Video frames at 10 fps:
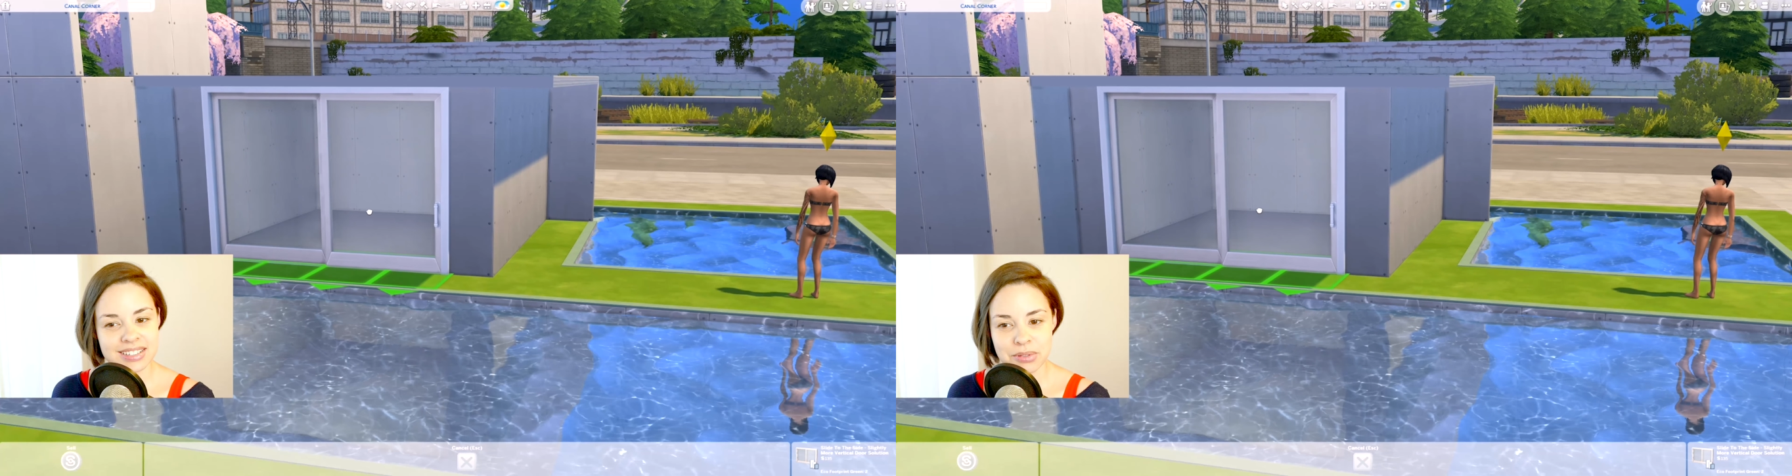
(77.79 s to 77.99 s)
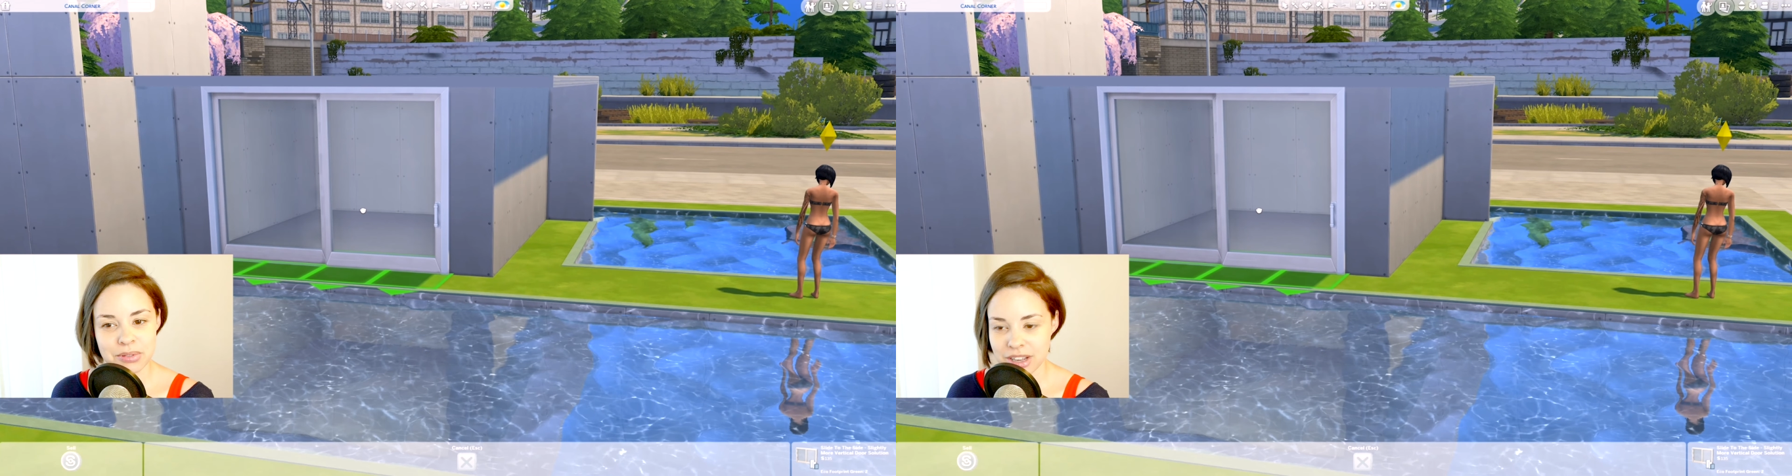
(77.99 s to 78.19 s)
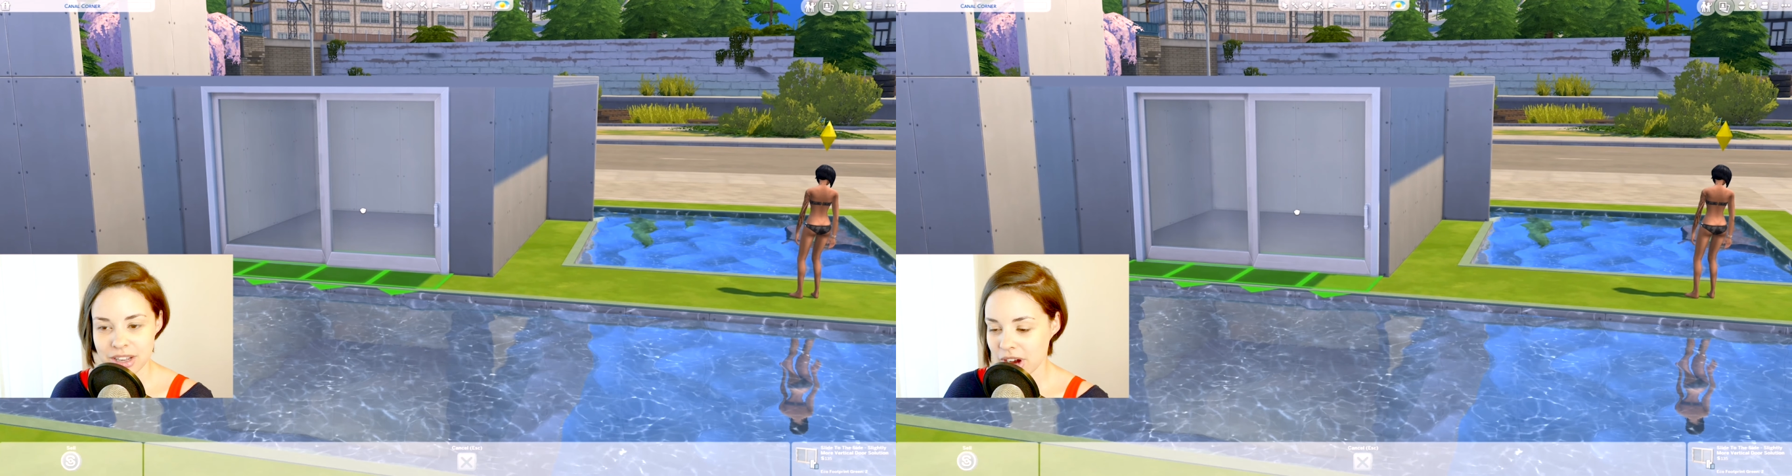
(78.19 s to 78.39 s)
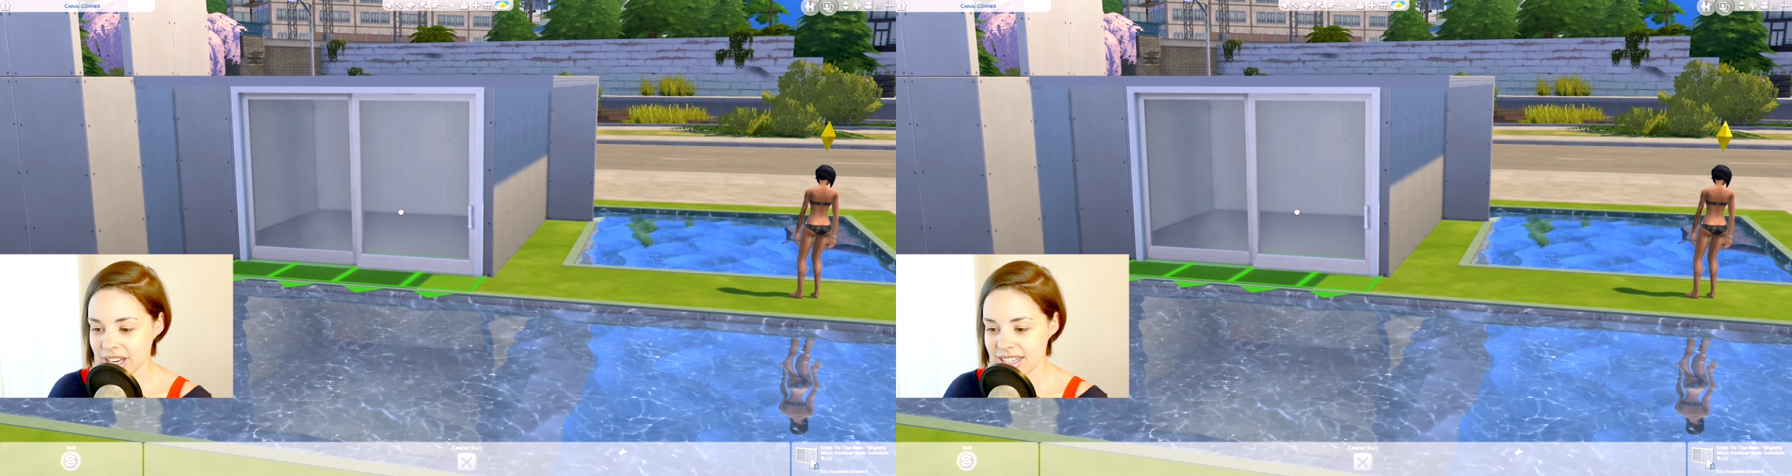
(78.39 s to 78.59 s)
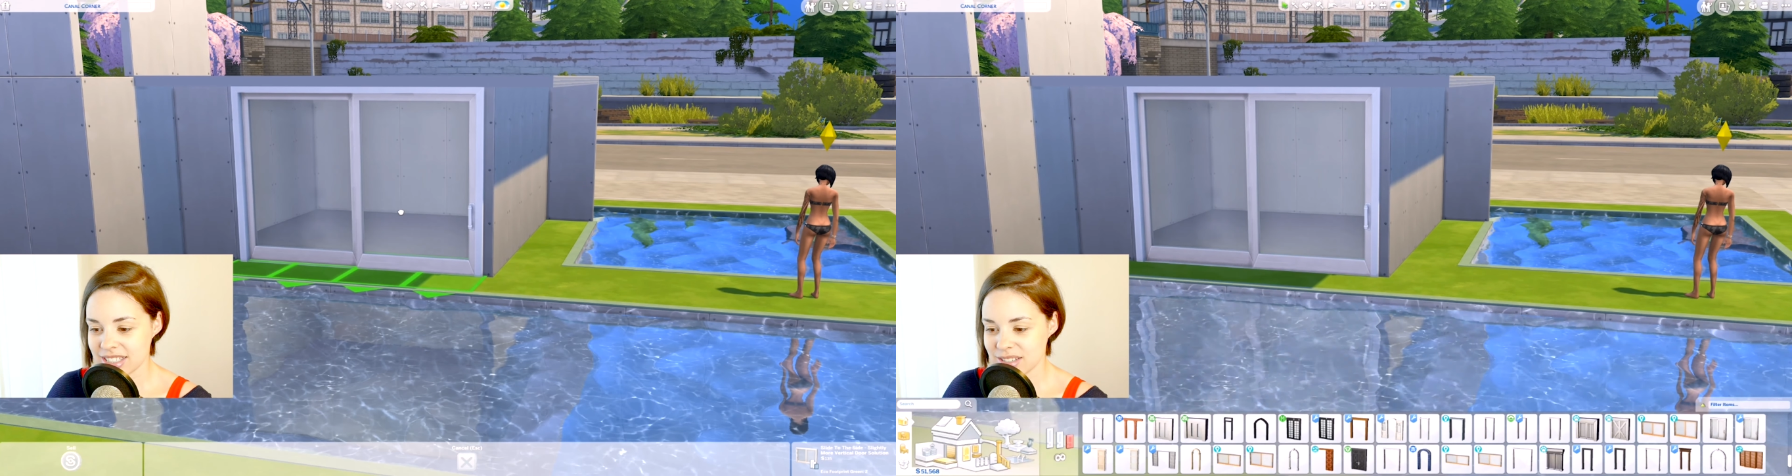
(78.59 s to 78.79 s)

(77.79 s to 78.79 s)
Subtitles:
what I wanted it